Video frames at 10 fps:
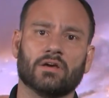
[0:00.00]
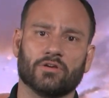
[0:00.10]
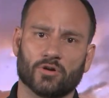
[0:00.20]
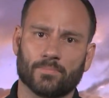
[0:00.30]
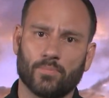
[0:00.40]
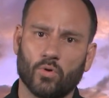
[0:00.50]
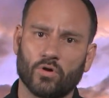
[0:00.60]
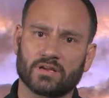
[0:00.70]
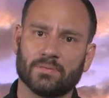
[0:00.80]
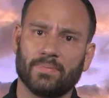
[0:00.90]
your
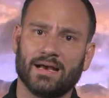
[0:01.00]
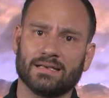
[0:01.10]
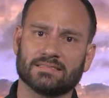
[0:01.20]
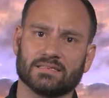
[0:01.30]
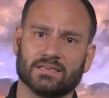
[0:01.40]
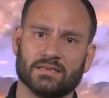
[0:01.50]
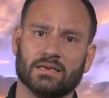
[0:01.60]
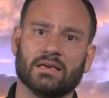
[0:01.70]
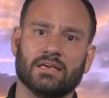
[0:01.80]
port capacity